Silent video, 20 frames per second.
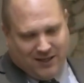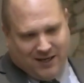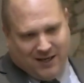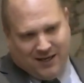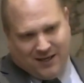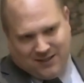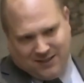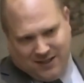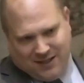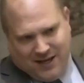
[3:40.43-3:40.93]

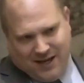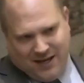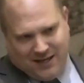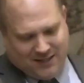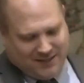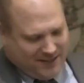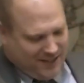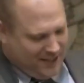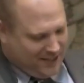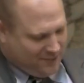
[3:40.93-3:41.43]
is the United
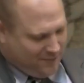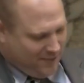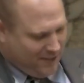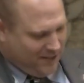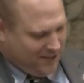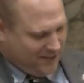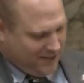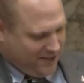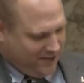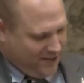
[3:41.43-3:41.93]
States
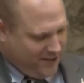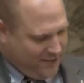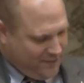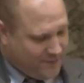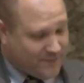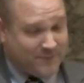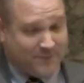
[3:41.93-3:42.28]
military.